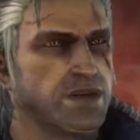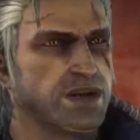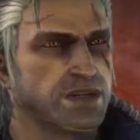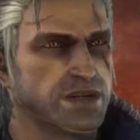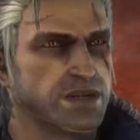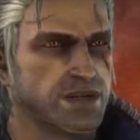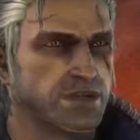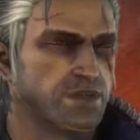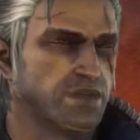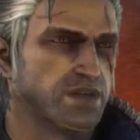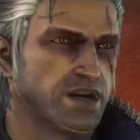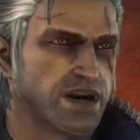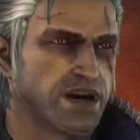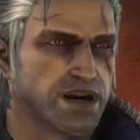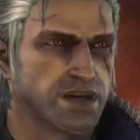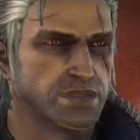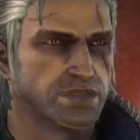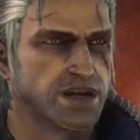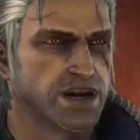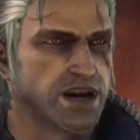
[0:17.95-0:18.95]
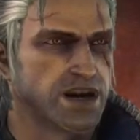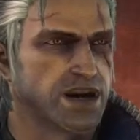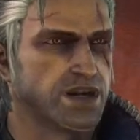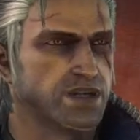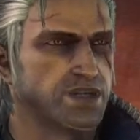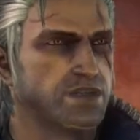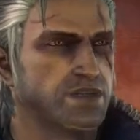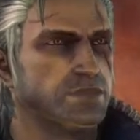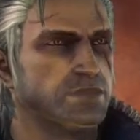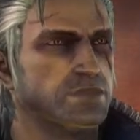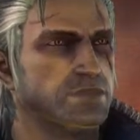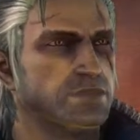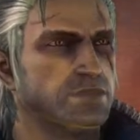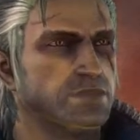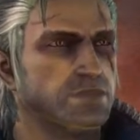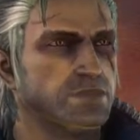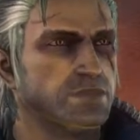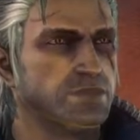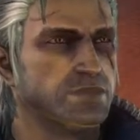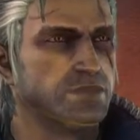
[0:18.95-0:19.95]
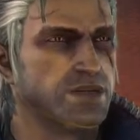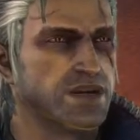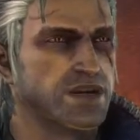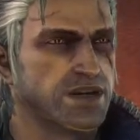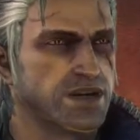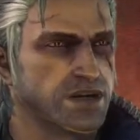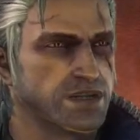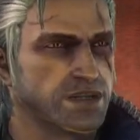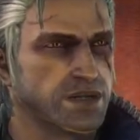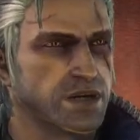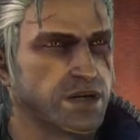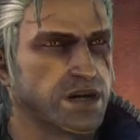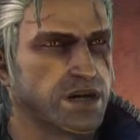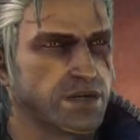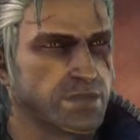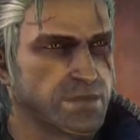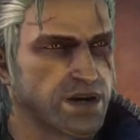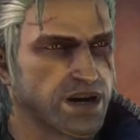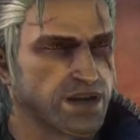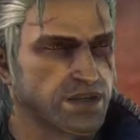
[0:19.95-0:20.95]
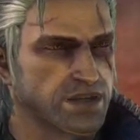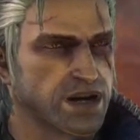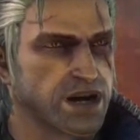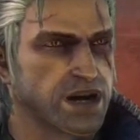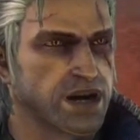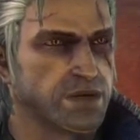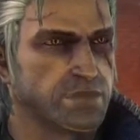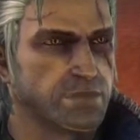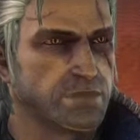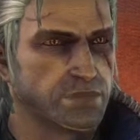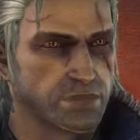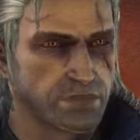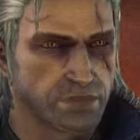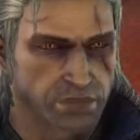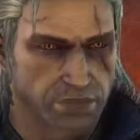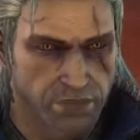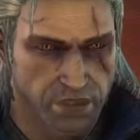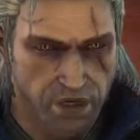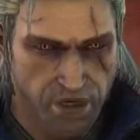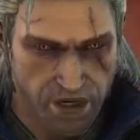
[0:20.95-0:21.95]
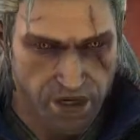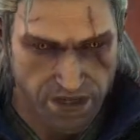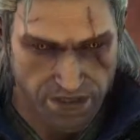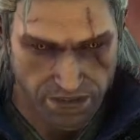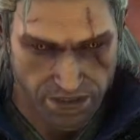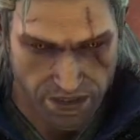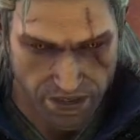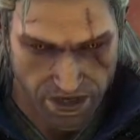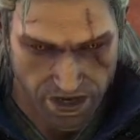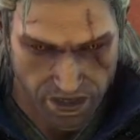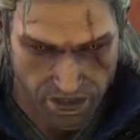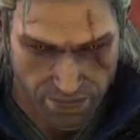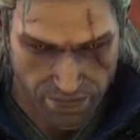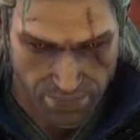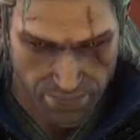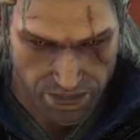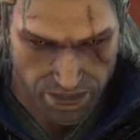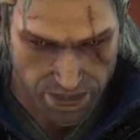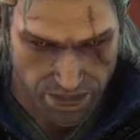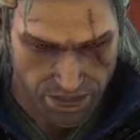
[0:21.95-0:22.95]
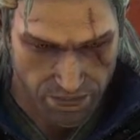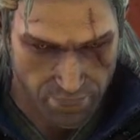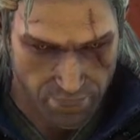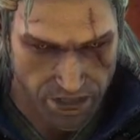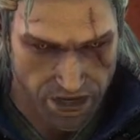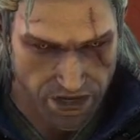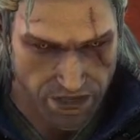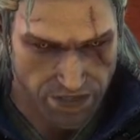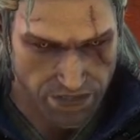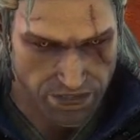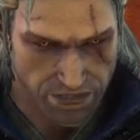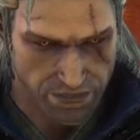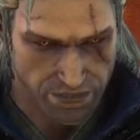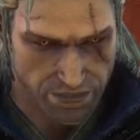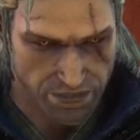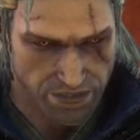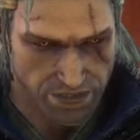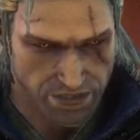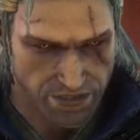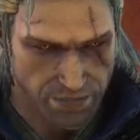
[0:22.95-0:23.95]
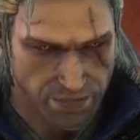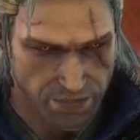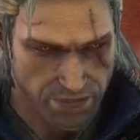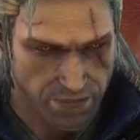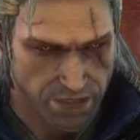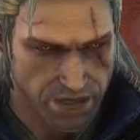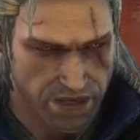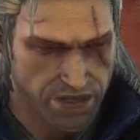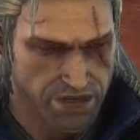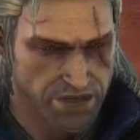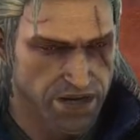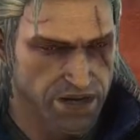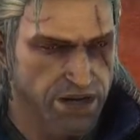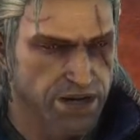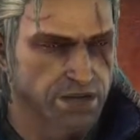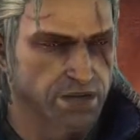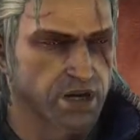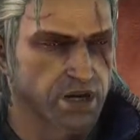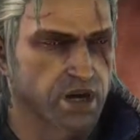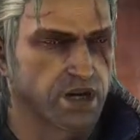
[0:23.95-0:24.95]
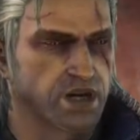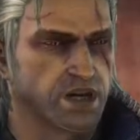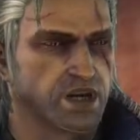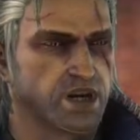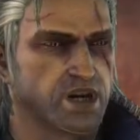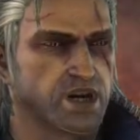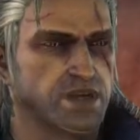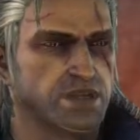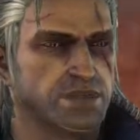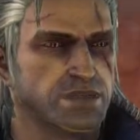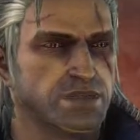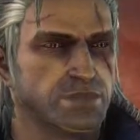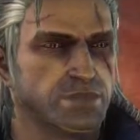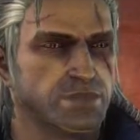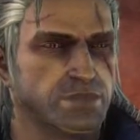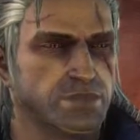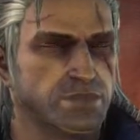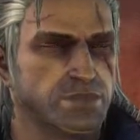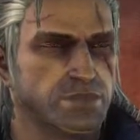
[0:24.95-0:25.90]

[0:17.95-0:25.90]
Peace and quiet, sire. I need to clear my name. Though I tend not to meddle in politics, this time I believe I have no choice.